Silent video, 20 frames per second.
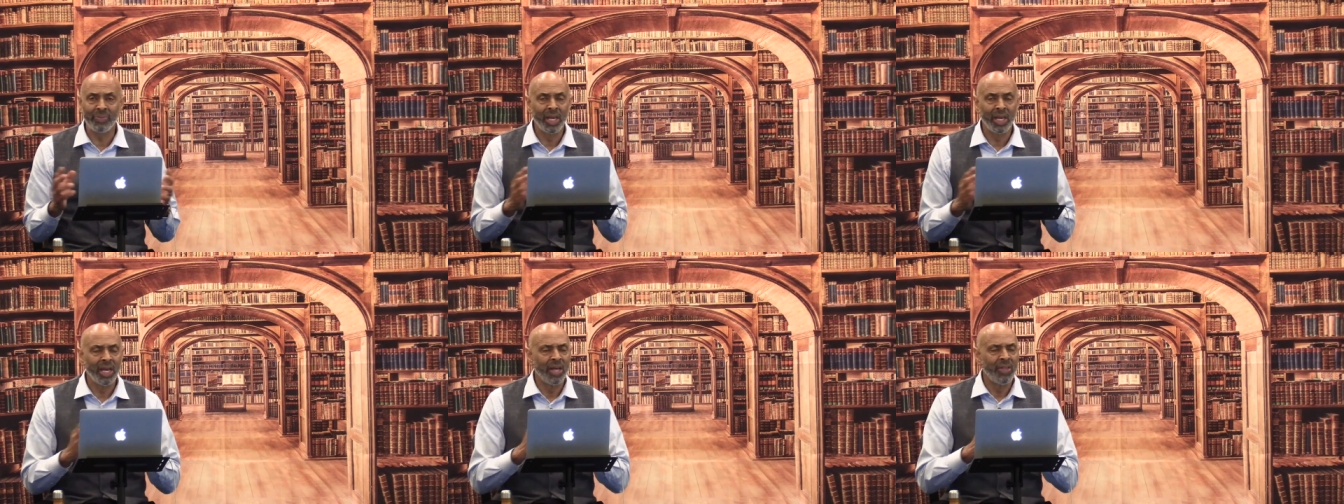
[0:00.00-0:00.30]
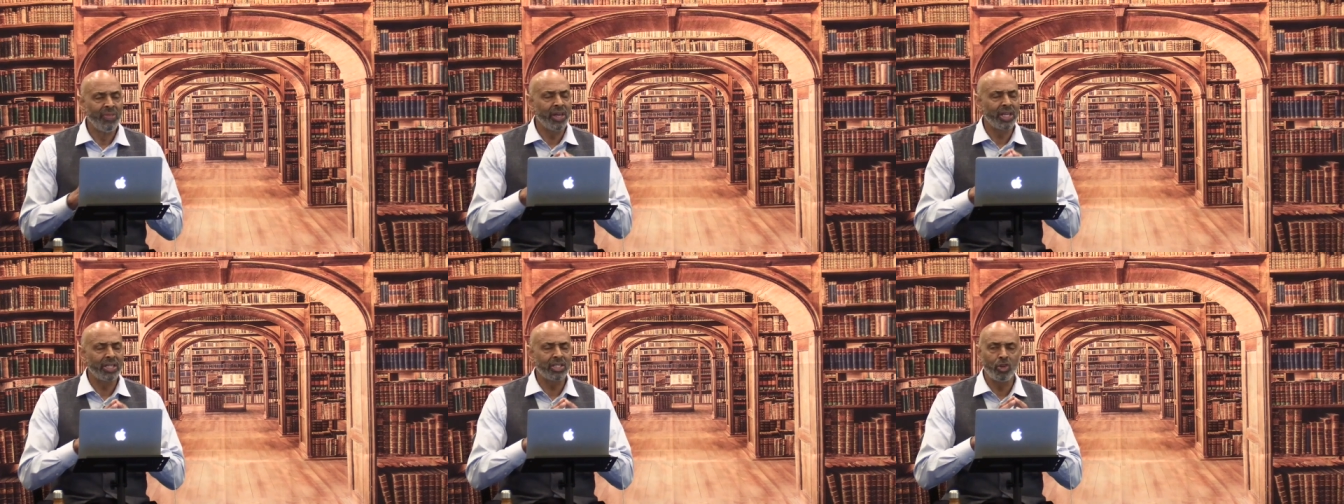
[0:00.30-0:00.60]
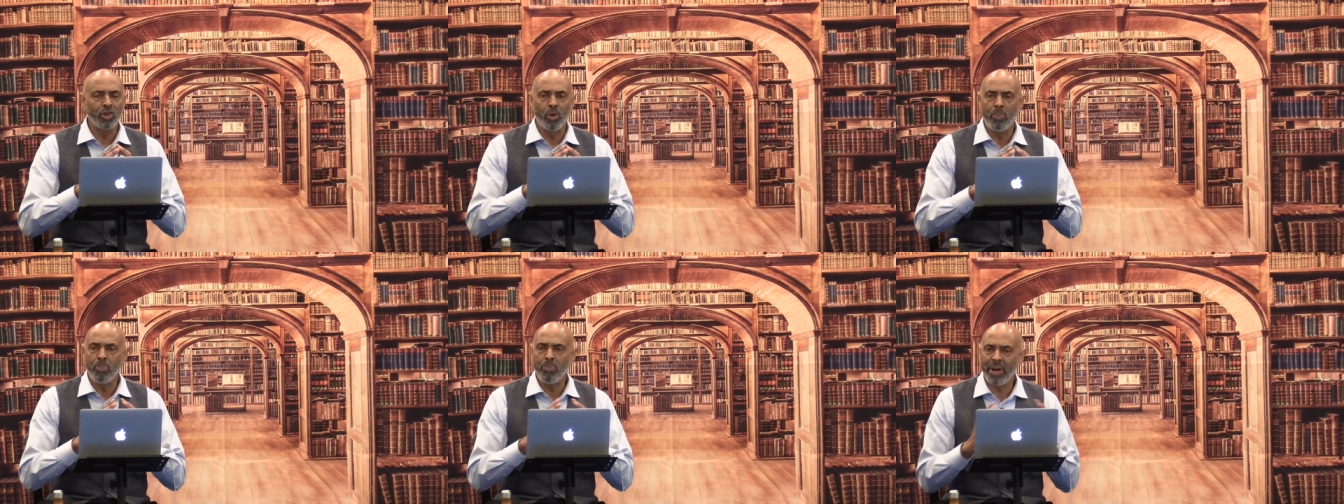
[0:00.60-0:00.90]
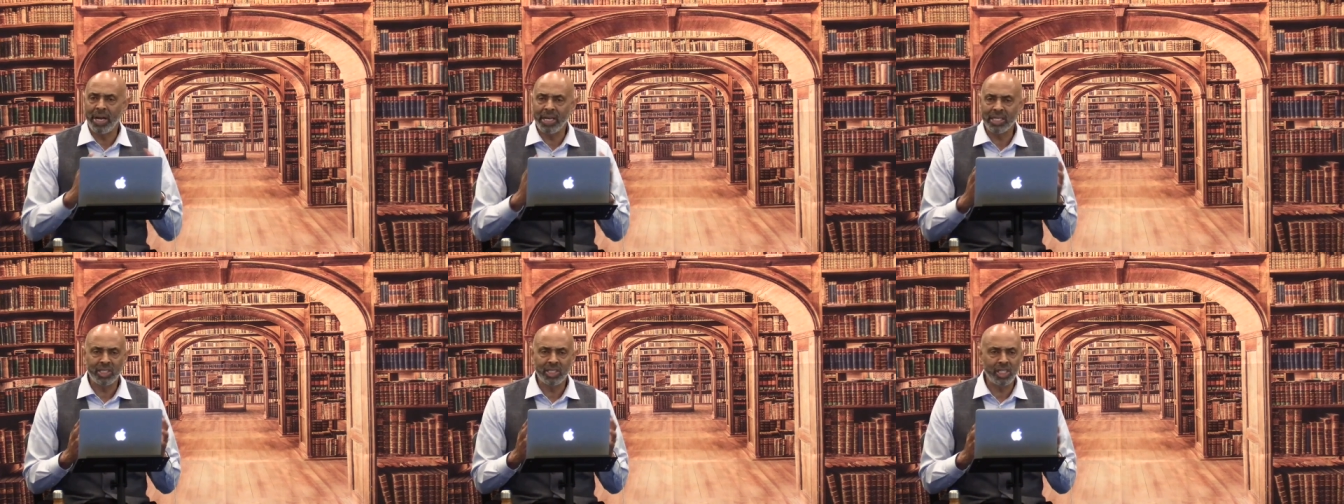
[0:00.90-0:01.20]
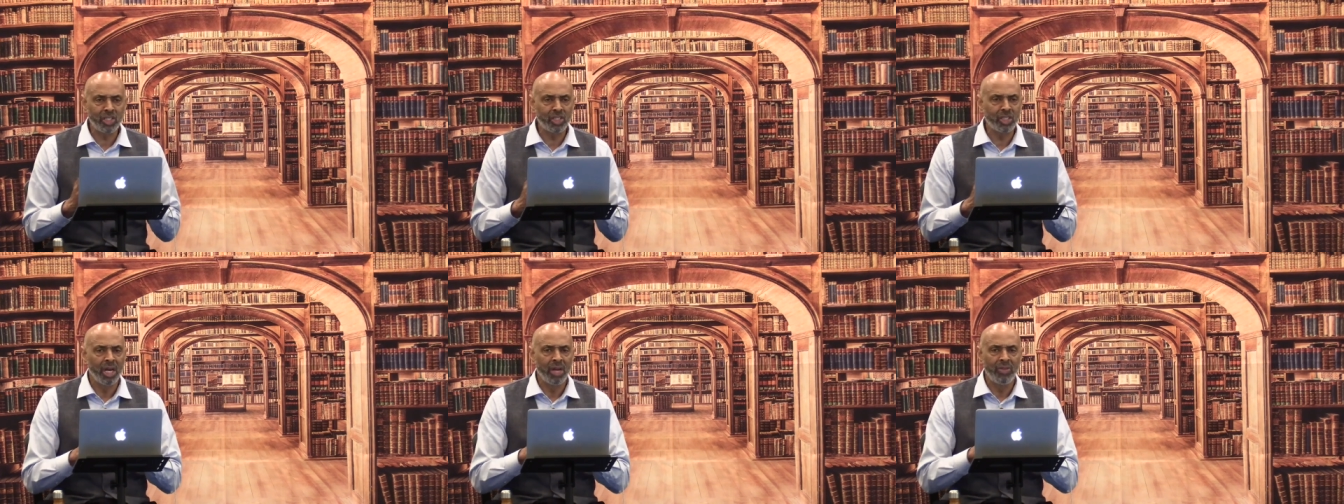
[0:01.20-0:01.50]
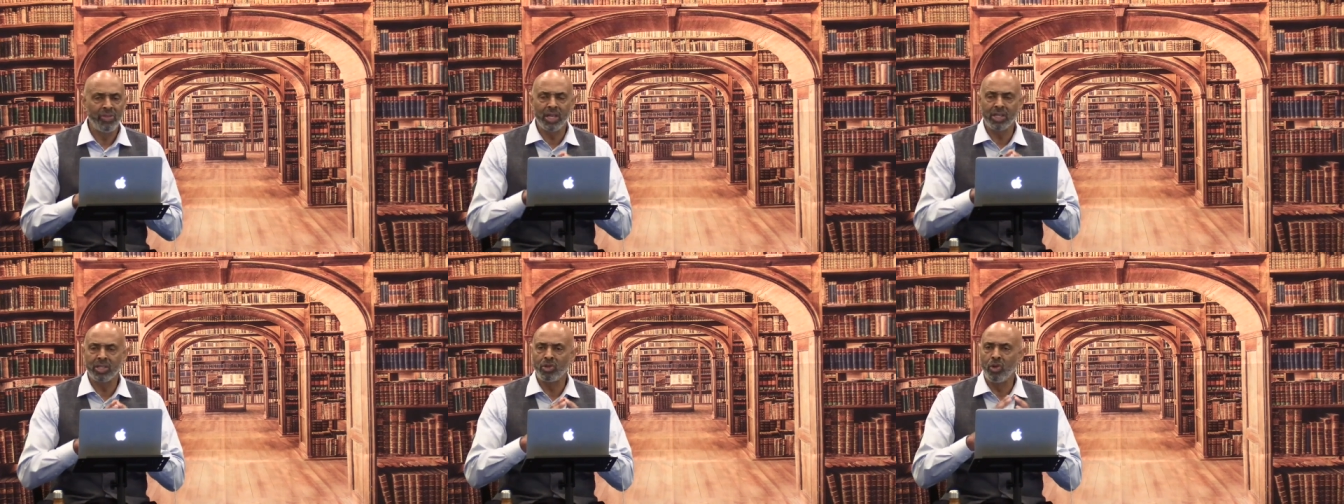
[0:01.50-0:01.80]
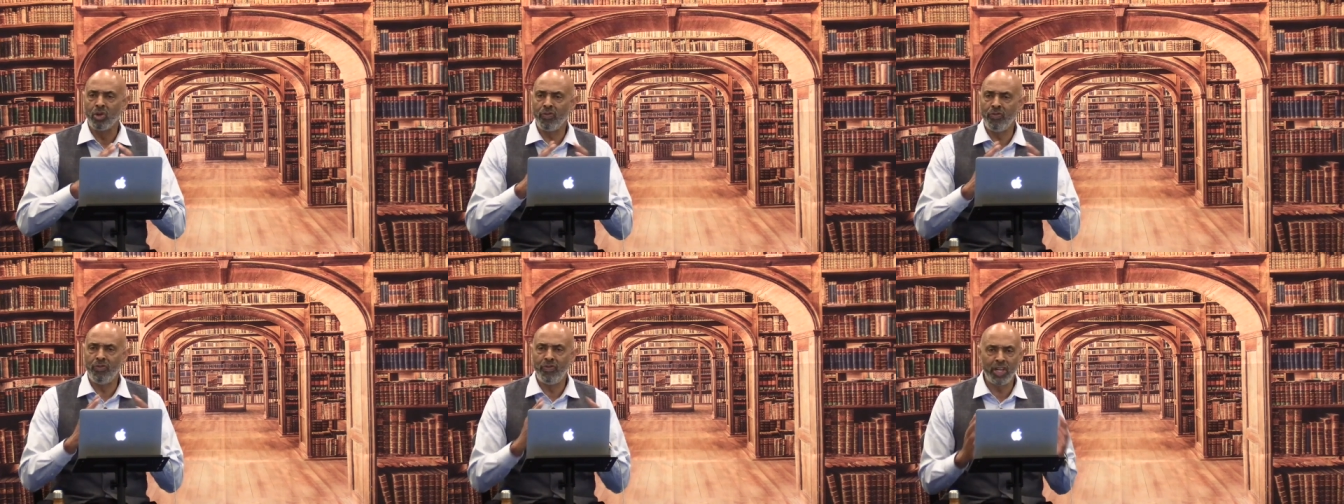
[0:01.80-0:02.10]
There's no message, there's no
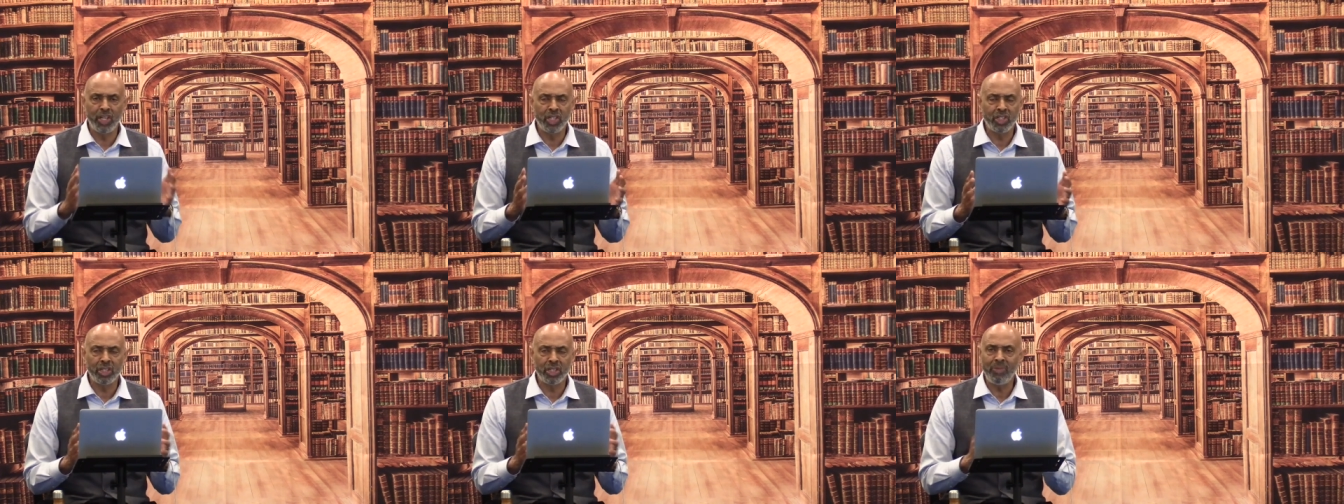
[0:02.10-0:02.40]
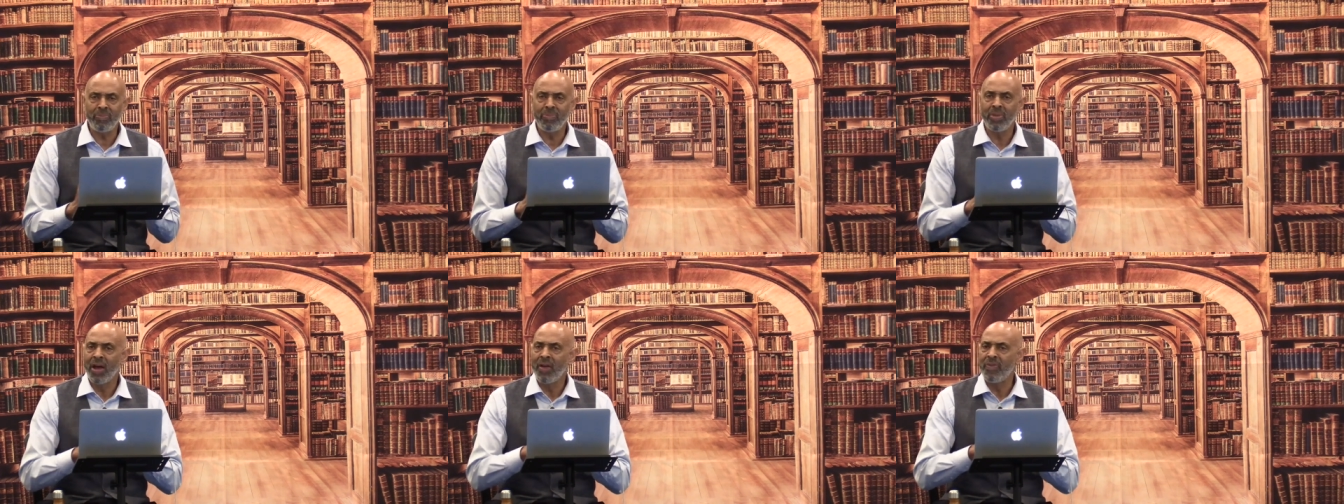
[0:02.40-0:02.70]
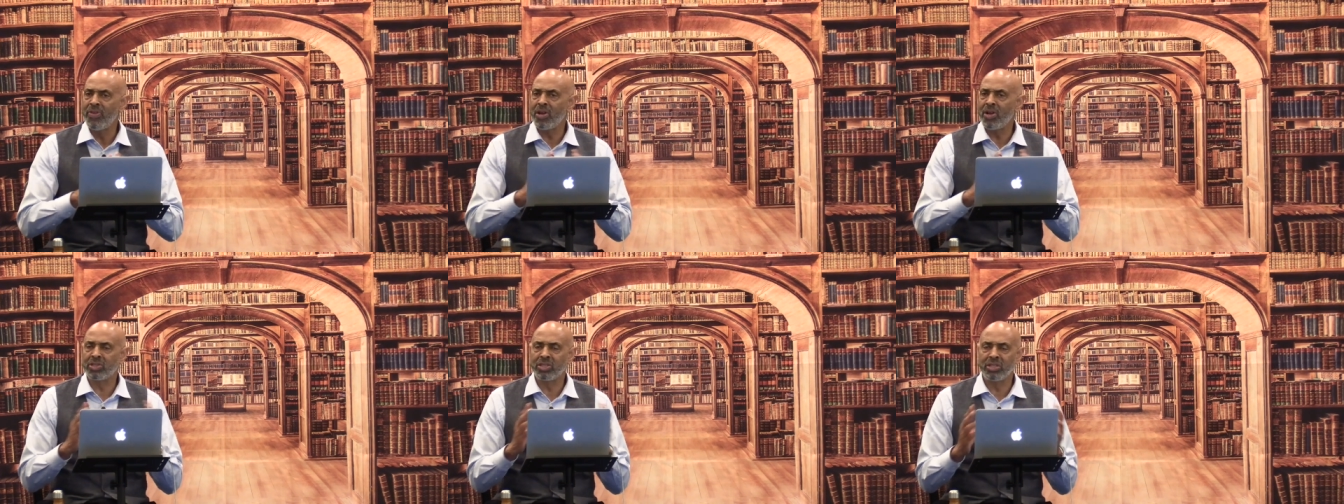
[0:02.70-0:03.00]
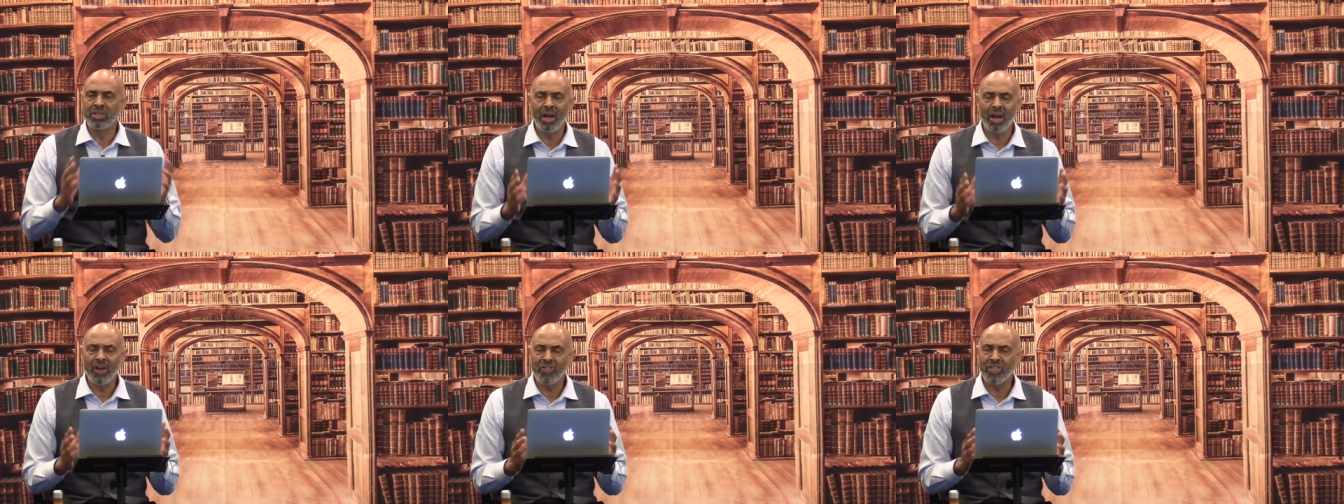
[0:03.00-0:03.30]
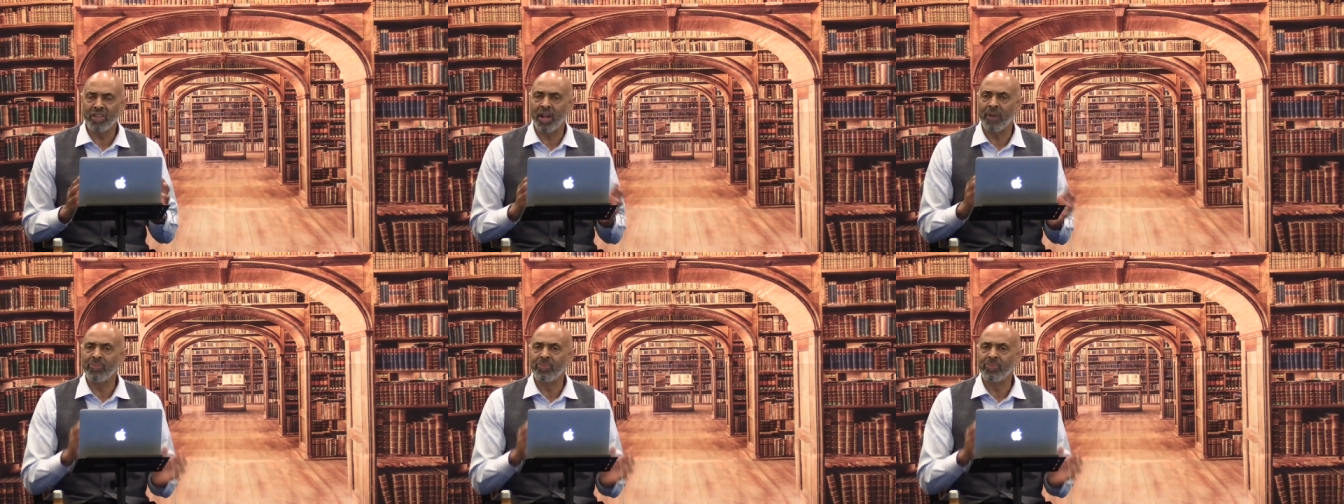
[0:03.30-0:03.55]
vision, there's nothing.